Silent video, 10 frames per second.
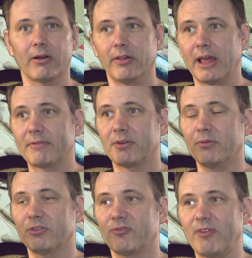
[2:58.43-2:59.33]
All I have to
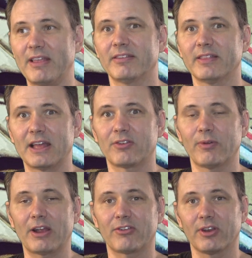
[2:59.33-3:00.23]
do is face in that
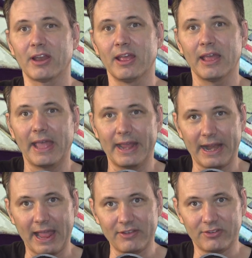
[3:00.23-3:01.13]
direction, and
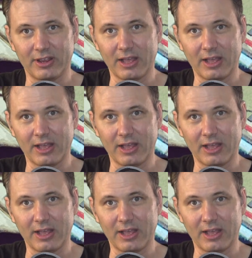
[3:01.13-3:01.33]
it has to